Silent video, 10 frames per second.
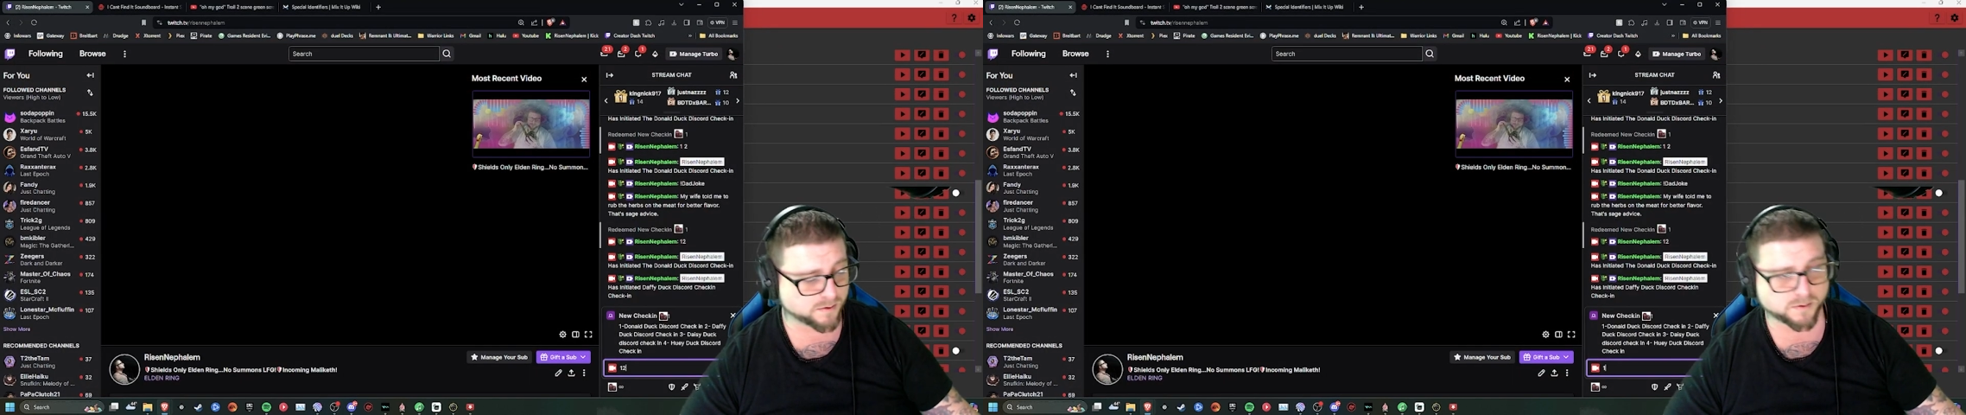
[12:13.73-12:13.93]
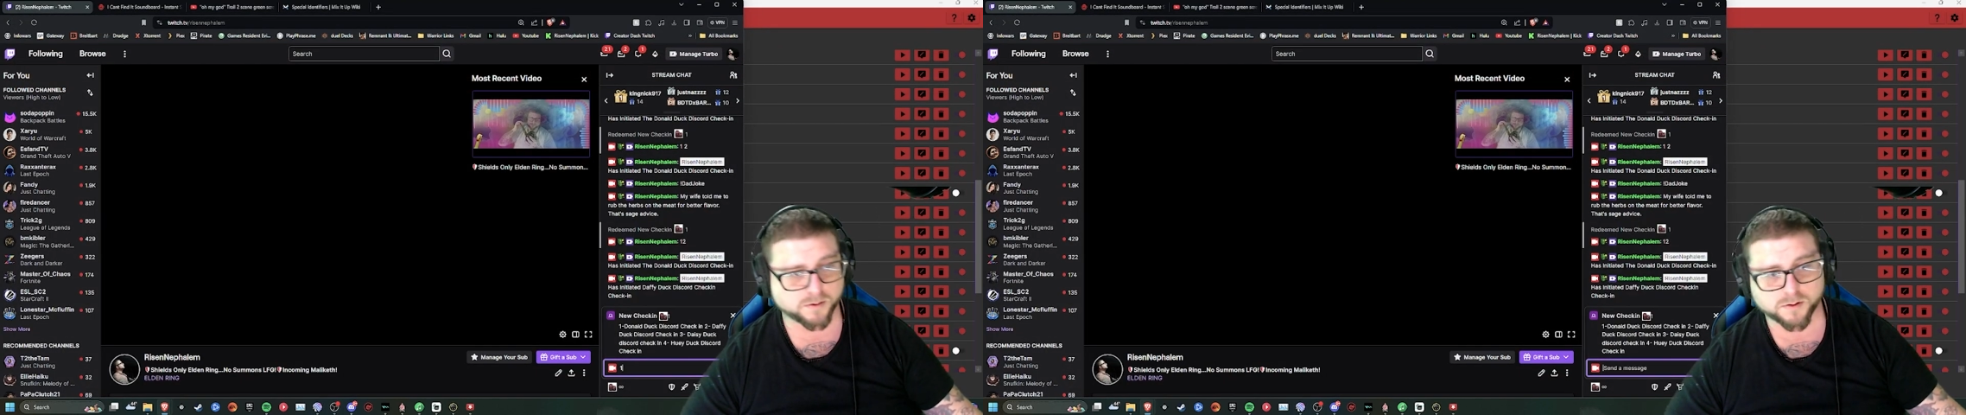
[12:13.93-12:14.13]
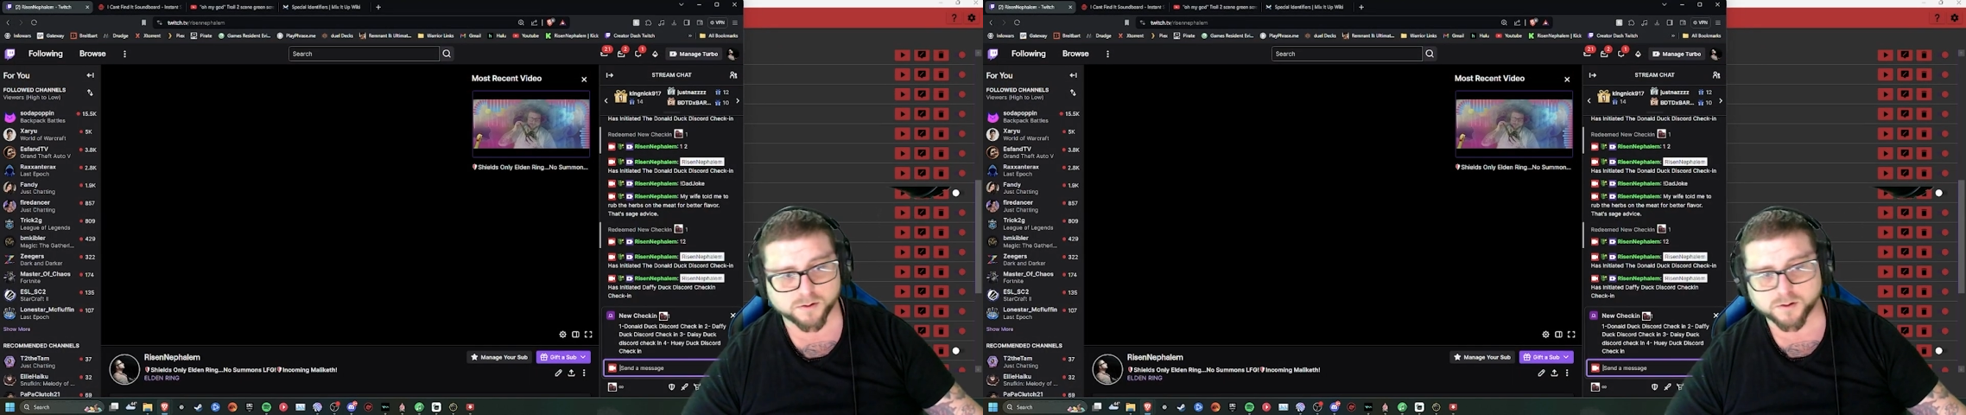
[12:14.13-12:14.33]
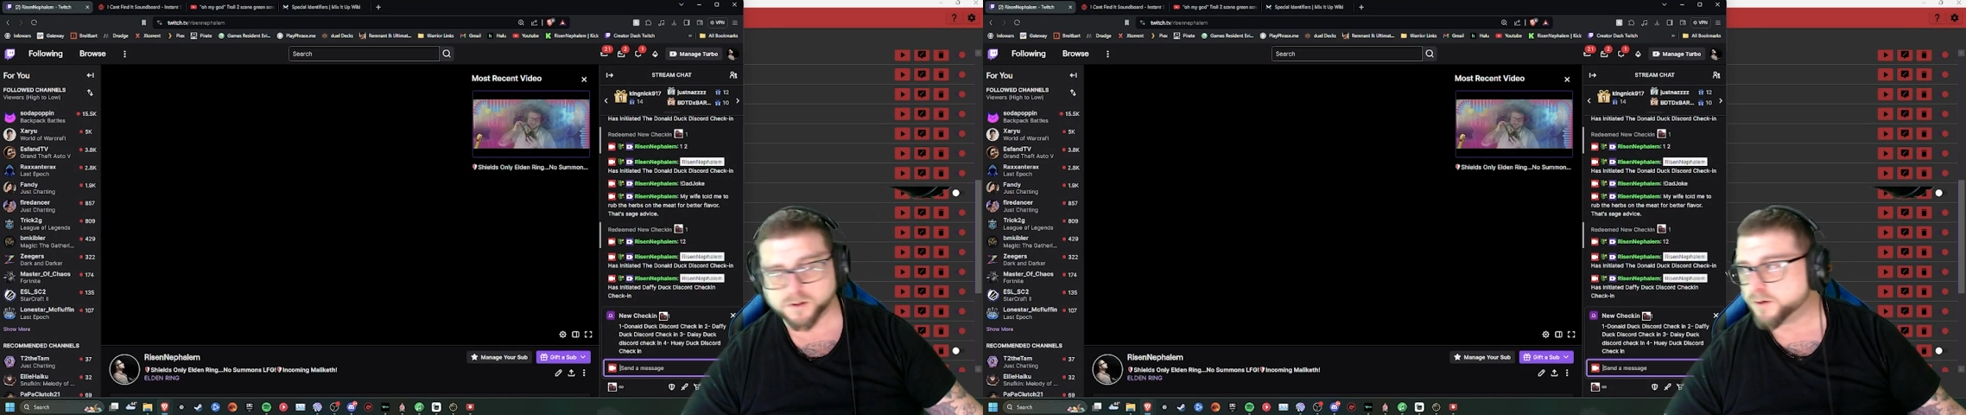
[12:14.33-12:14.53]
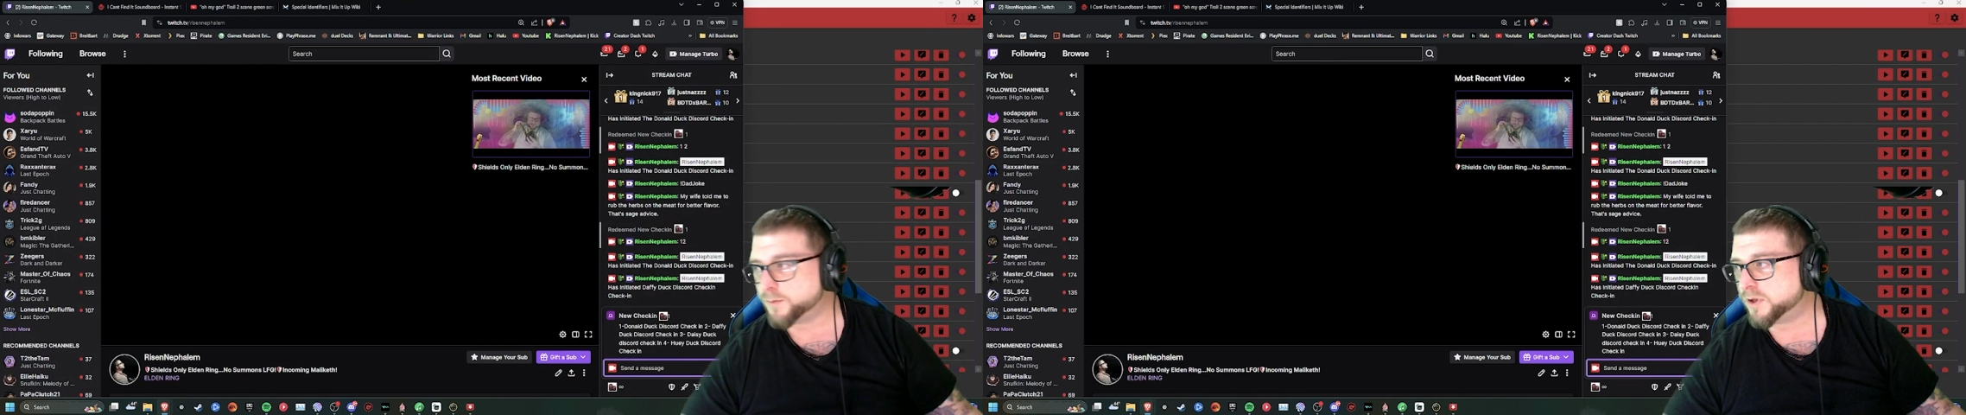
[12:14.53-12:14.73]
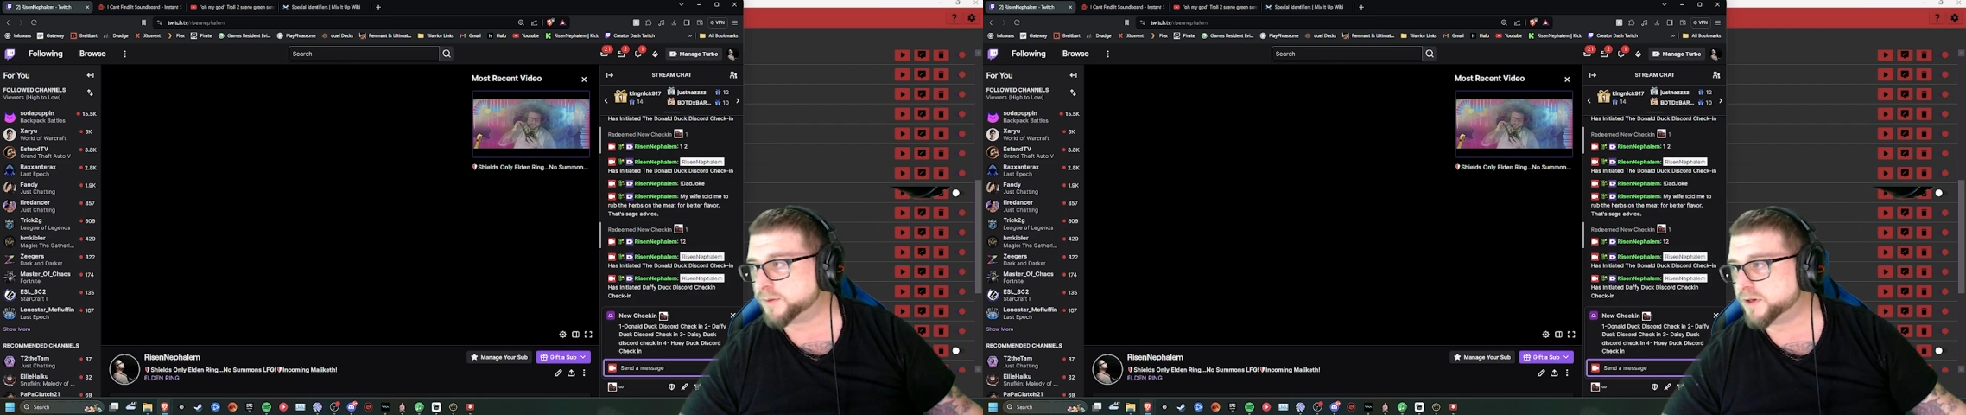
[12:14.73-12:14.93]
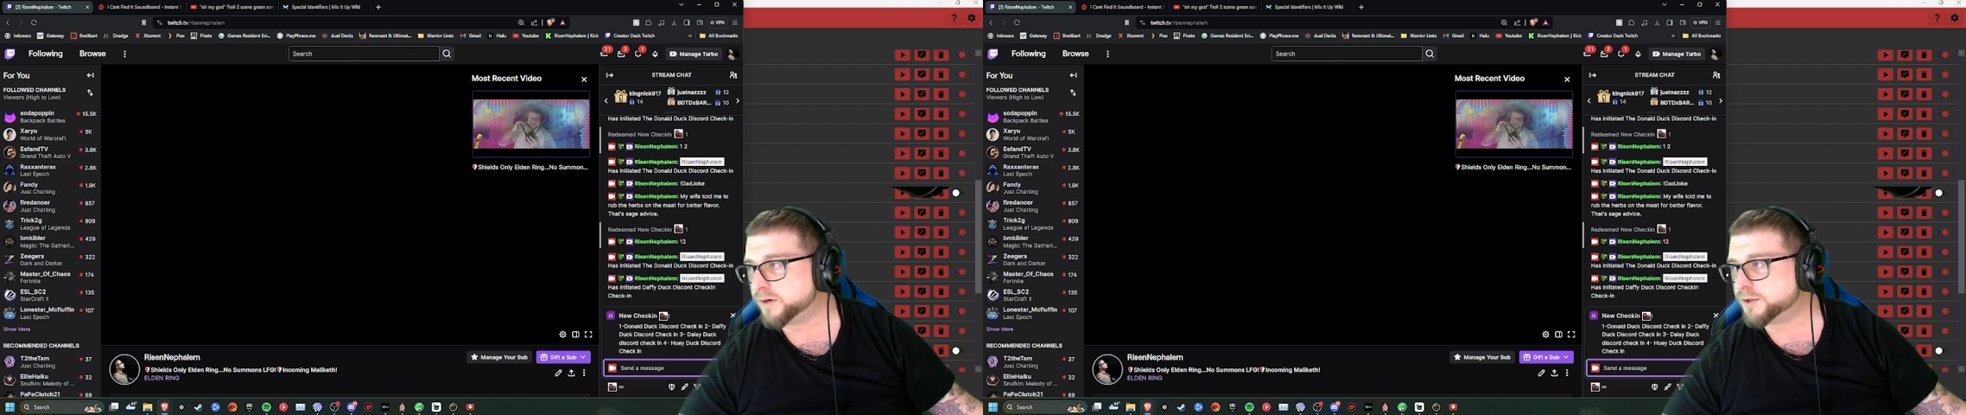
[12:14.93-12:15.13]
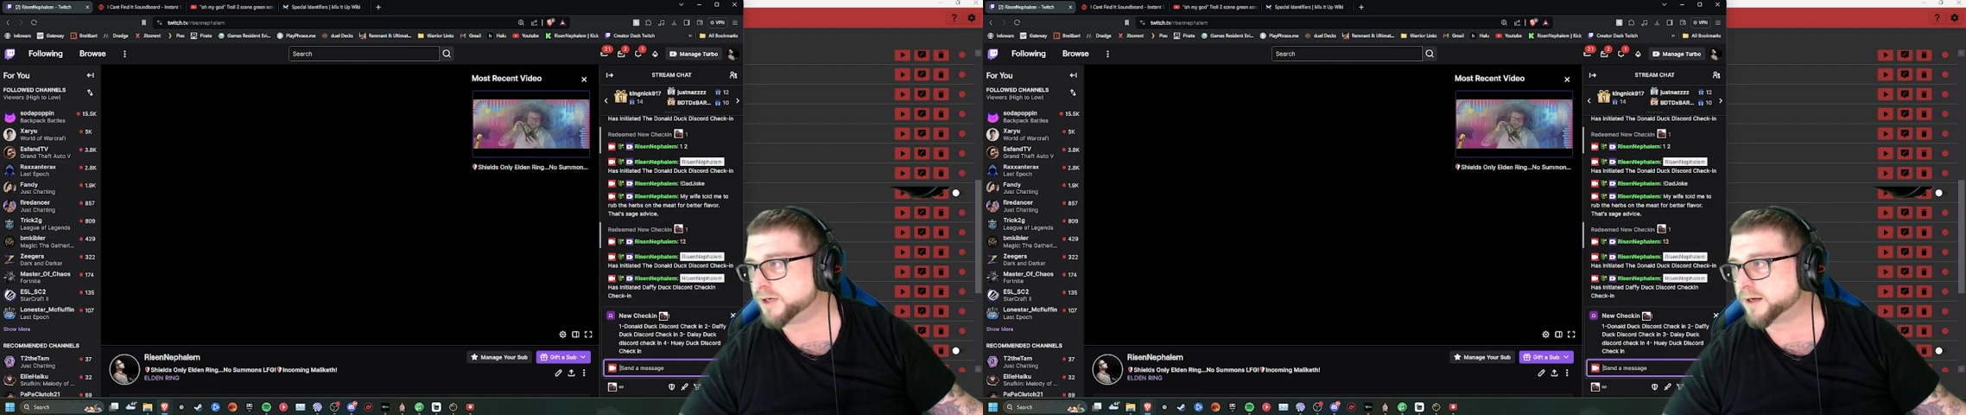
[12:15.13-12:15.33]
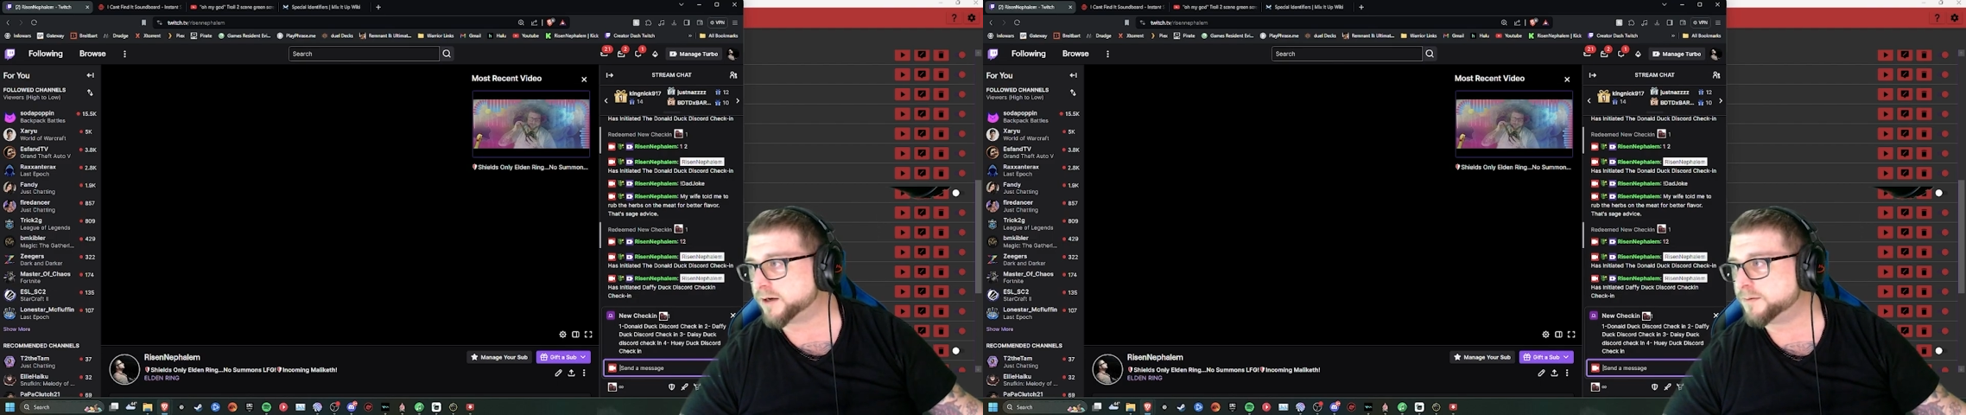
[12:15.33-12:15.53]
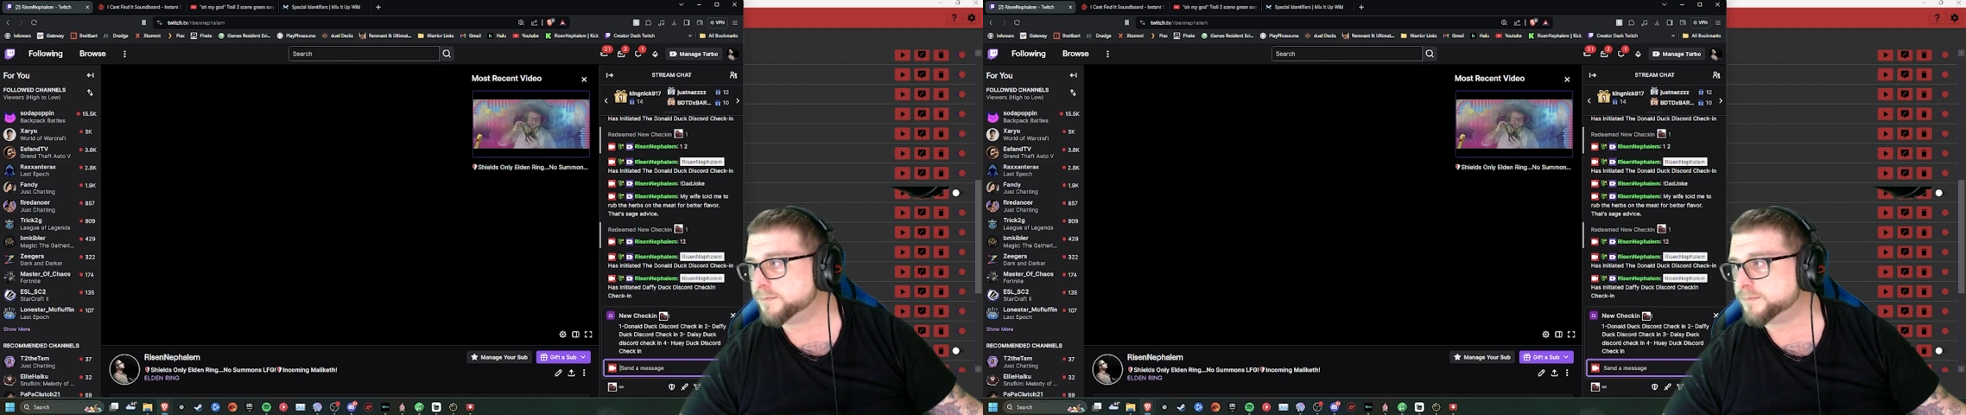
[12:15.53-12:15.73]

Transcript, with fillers: you pull up the new check-in,